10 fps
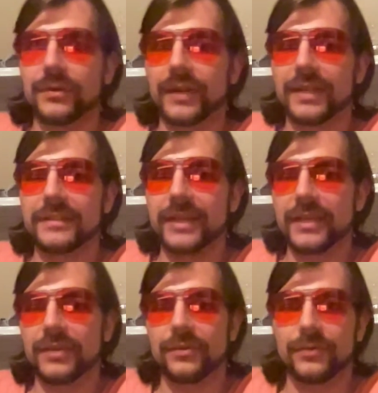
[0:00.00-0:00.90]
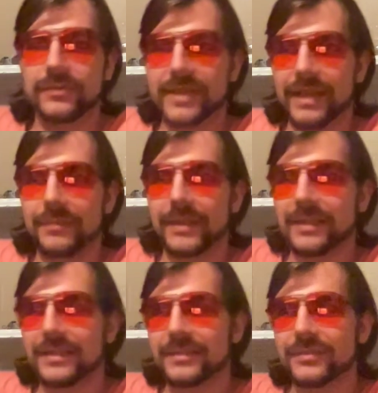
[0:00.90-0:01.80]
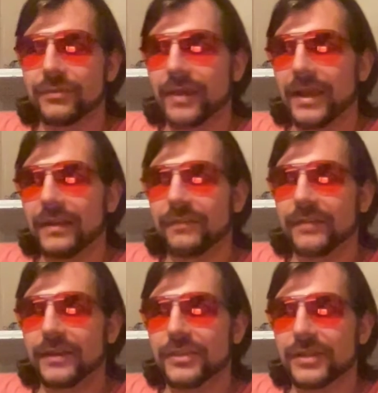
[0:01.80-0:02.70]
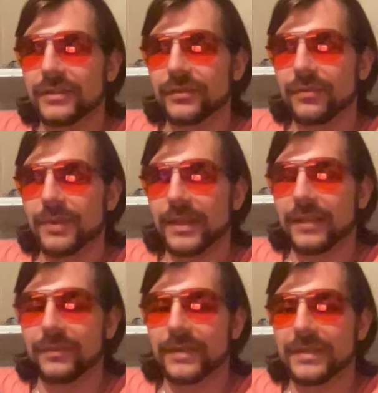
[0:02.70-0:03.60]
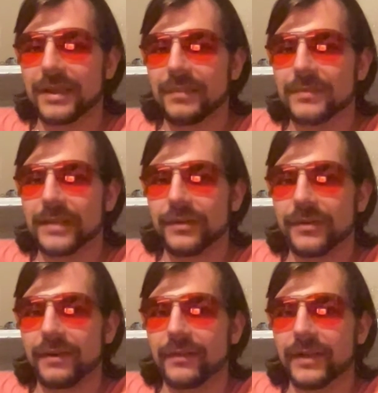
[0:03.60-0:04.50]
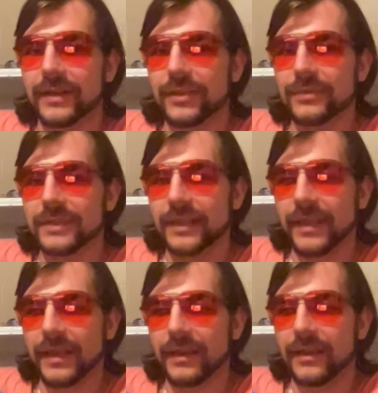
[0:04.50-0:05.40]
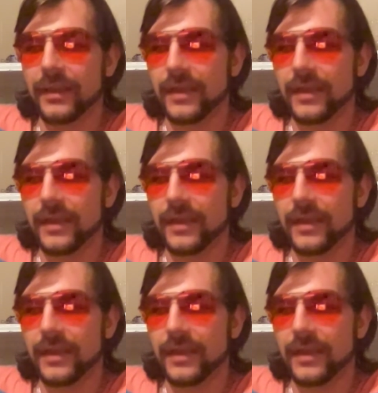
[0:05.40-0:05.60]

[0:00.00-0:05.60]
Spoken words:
or it can take you 10 minutes to write a function to repeat it 3 times, and you're never going to use it again,